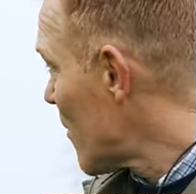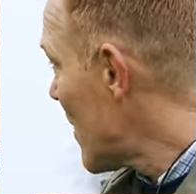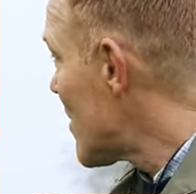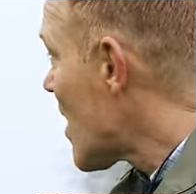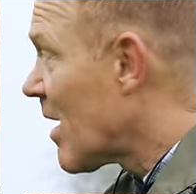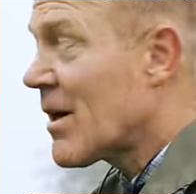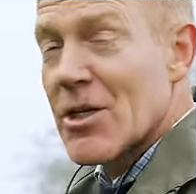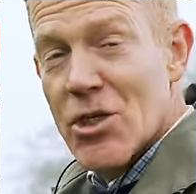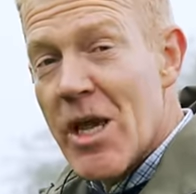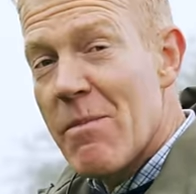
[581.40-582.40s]
With younger
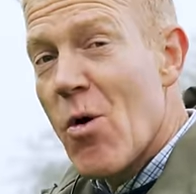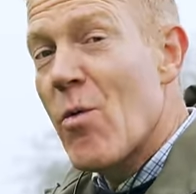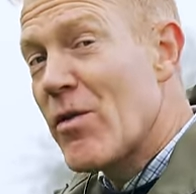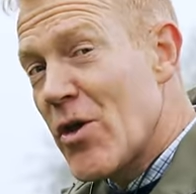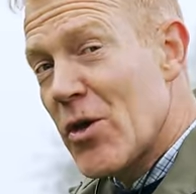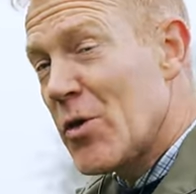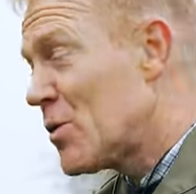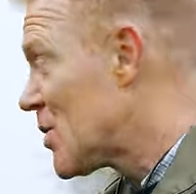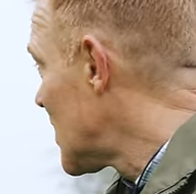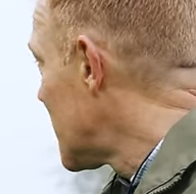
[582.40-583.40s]
sheep or with
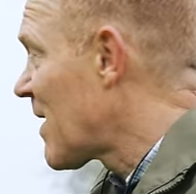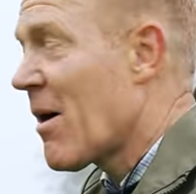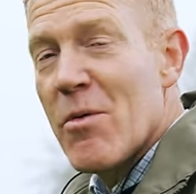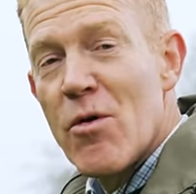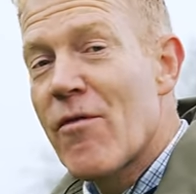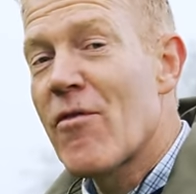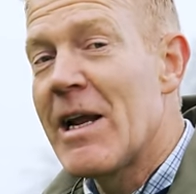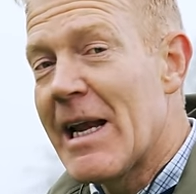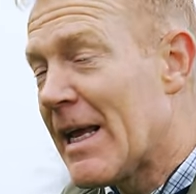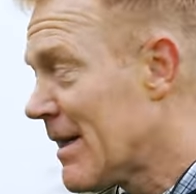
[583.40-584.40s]
ewes, they'll move
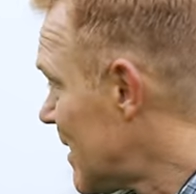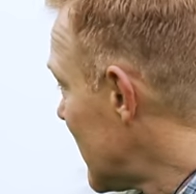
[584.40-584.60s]
freely.